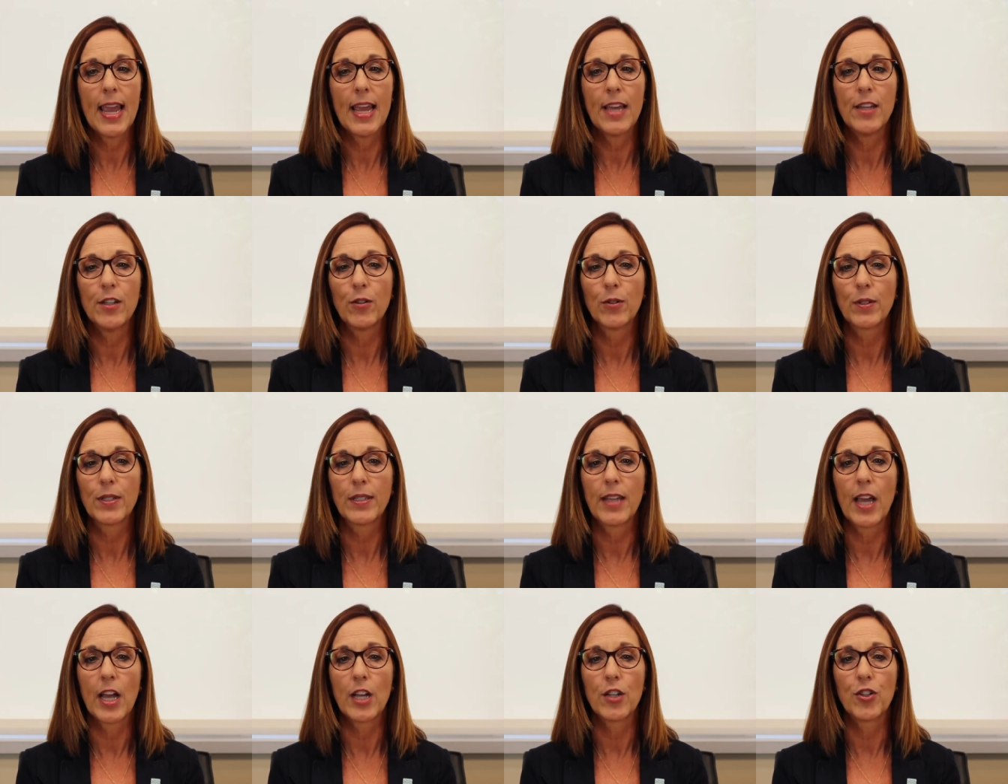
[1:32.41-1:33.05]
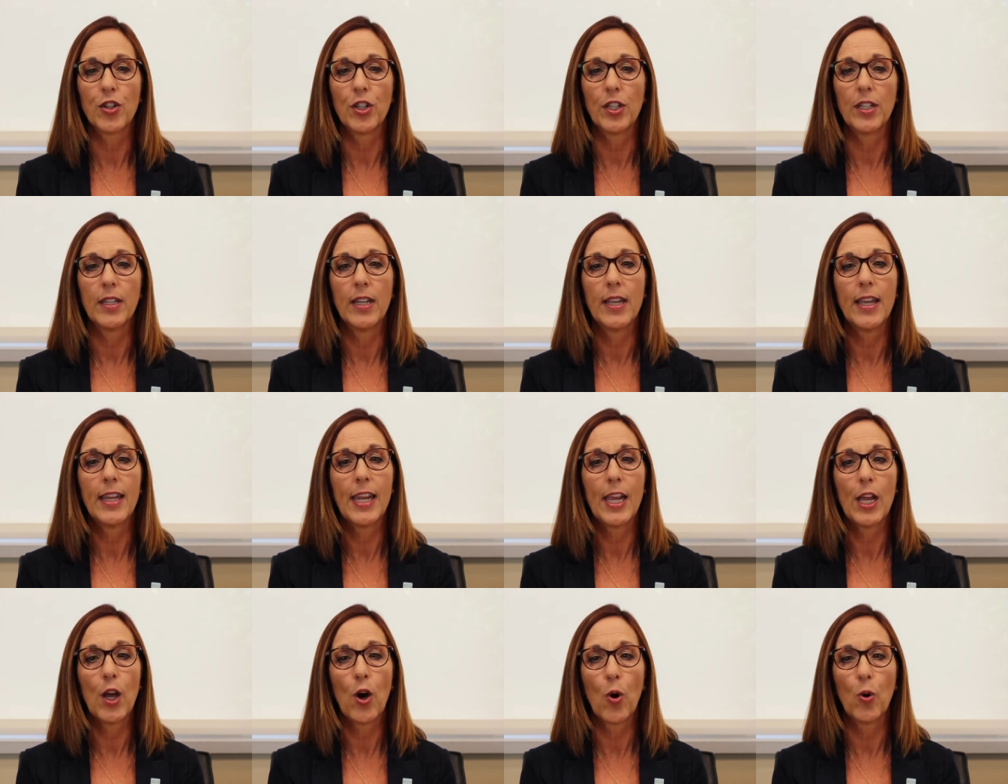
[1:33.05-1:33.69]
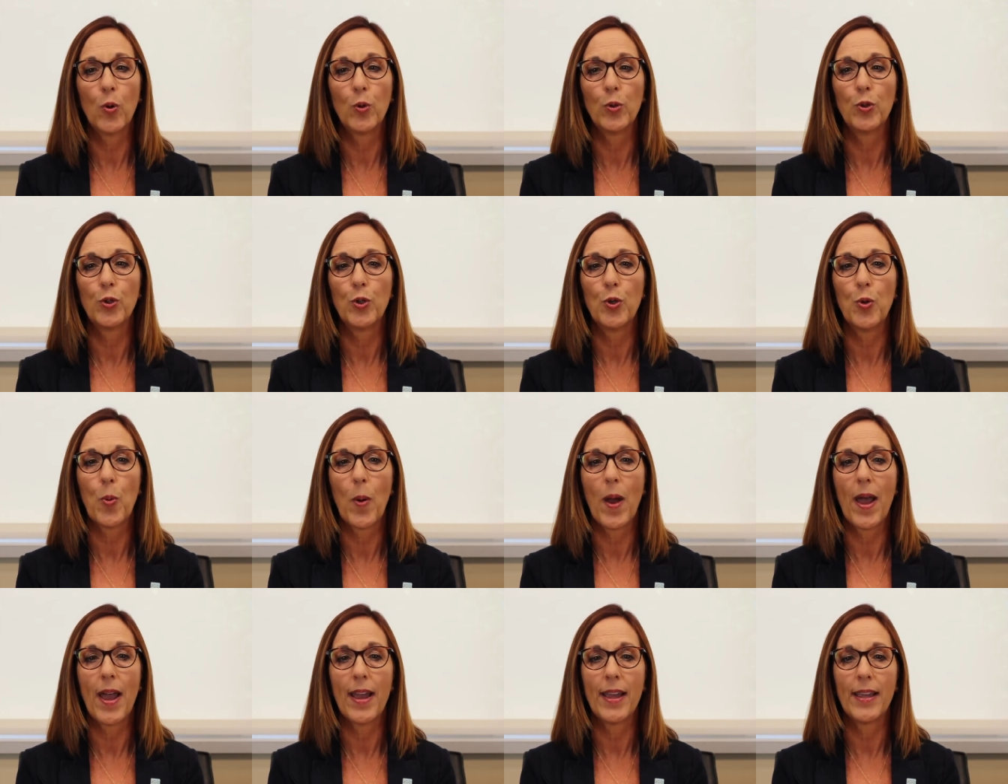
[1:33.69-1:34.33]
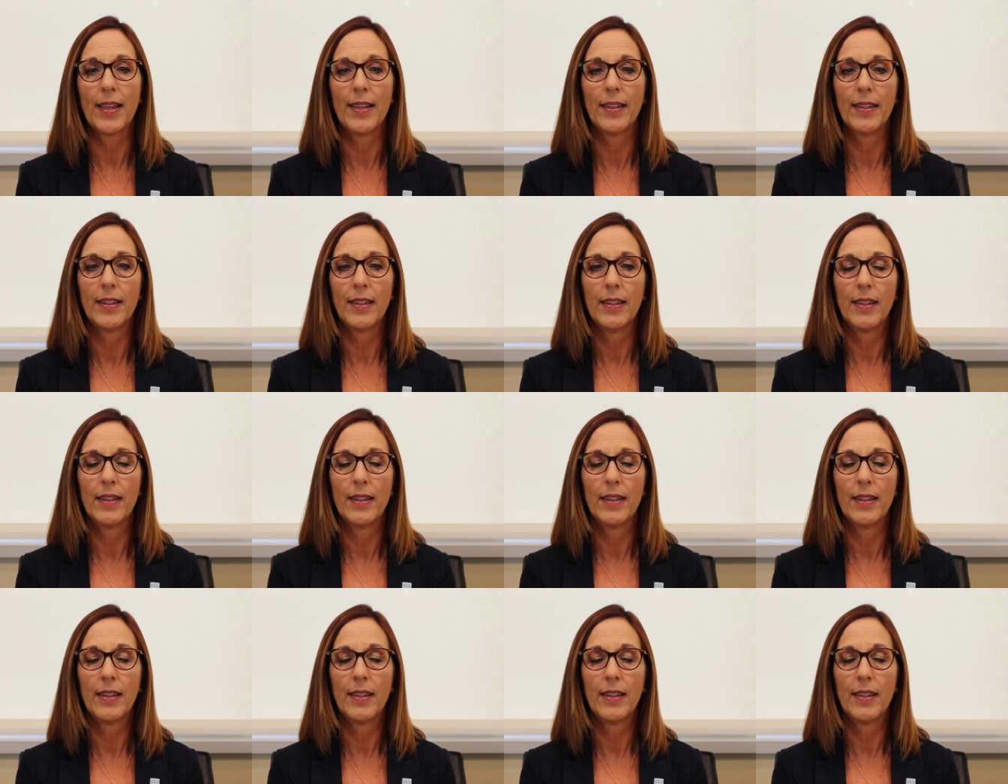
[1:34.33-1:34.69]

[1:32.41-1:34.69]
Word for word: annual session in a whole new way.